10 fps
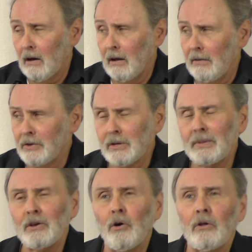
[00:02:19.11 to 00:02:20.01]
There's
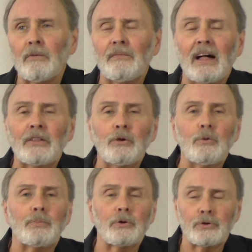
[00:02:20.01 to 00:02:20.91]
something called
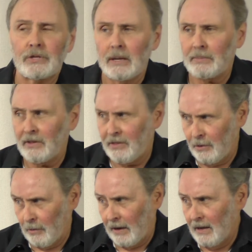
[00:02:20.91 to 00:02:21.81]
value percept
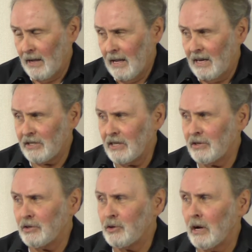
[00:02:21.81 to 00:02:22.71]
theory, and it
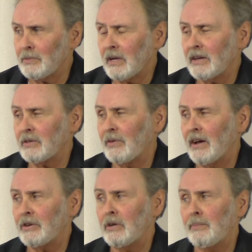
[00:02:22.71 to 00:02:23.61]
says that job
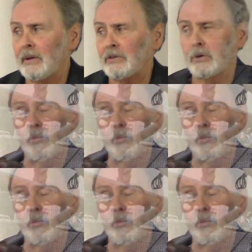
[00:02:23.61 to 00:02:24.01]
satisfaction depends